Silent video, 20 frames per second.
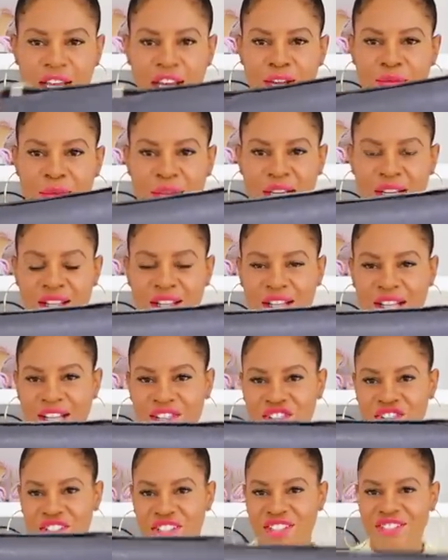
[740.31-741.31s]
in my
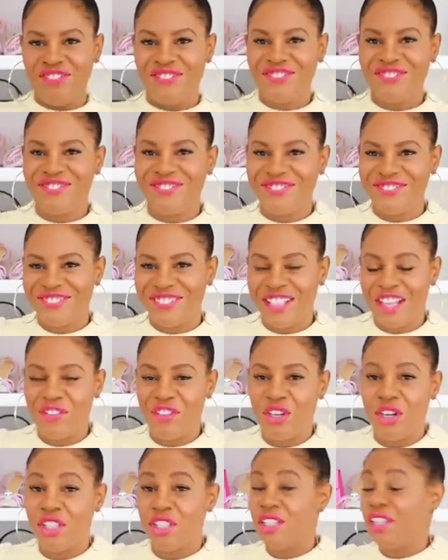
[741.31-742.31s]
collection.
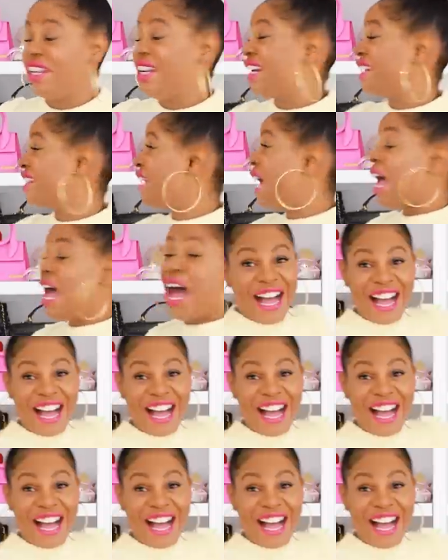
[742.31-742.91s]
Love it. On to the next.